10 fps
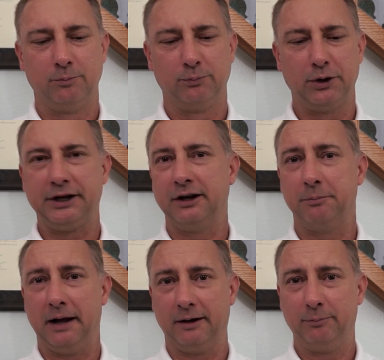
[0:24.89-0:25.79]
pretty good
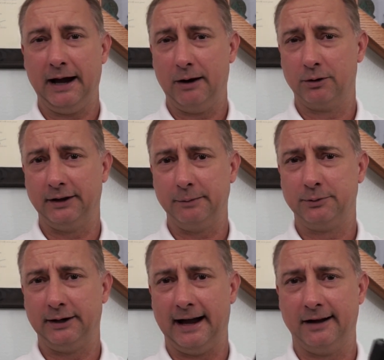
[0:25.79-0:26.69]
amount of power they
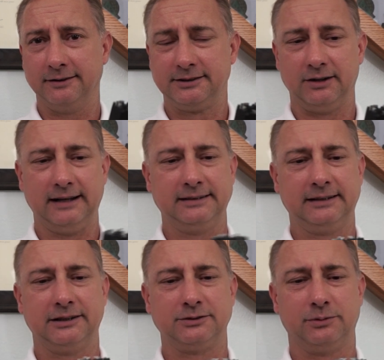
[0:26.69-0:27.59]
put out, so I
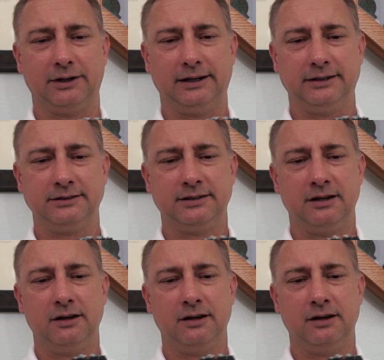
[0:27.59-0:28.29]
think this one is